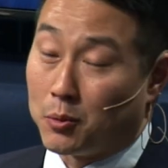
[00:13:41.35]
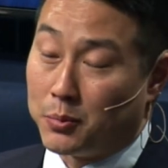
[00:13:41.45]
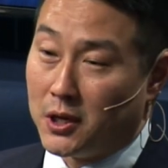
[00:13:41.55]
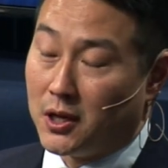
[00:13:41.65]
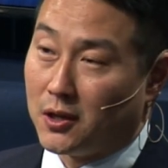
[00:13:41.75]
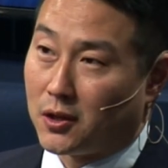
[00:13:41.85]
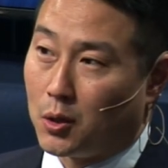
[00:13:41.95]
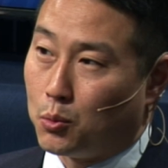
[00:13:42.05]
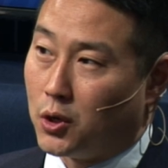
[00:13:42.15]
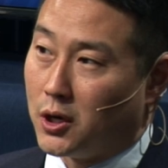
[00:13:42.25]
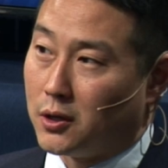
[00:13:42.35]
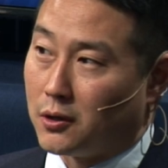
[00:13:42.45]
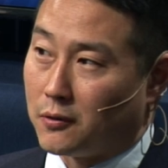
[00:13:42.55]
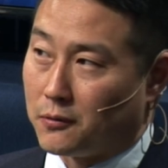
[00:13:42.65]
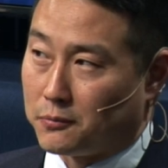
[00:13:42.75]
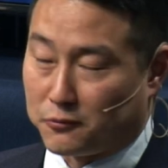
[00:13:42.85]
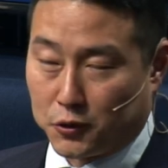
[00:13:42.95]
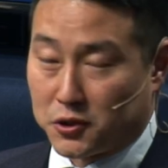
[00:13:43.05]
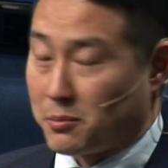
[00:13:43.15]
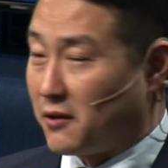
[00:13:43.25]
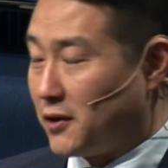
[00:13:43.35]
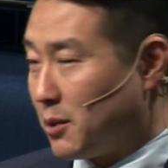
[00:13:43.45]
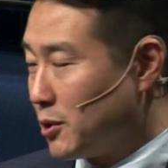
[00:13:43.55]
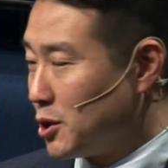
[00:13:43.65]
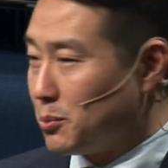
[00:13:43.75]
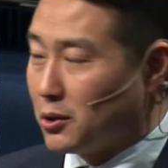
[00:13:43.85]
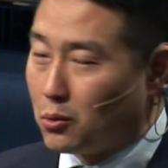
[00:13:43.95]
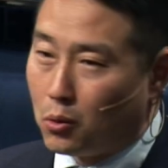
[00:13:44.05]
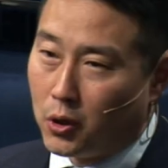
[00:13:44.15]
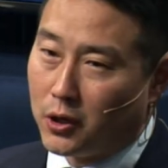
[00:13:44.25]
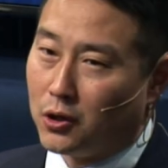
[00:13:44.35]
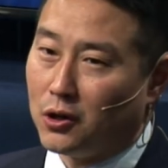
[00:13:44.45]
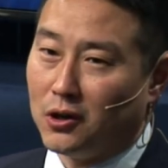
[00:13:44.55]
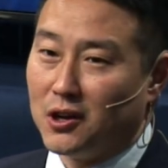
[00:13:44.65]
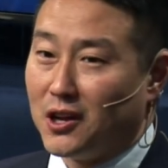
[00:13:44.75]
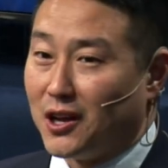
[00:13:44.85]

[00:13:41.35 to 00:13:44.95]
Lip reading: Being someone, first in my family to be a lawyer,